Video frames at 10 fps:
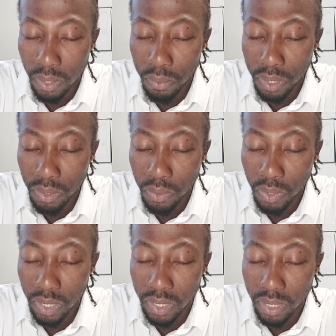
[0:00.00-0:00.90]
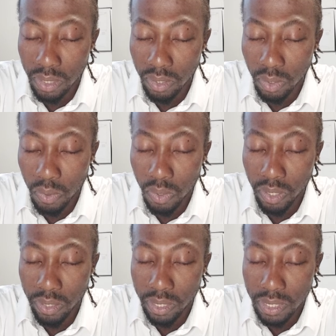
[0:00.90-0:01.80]
that we do not lean on our
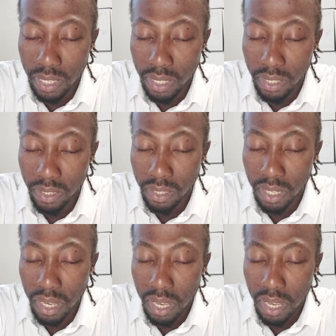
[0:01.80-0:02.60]
own understanding,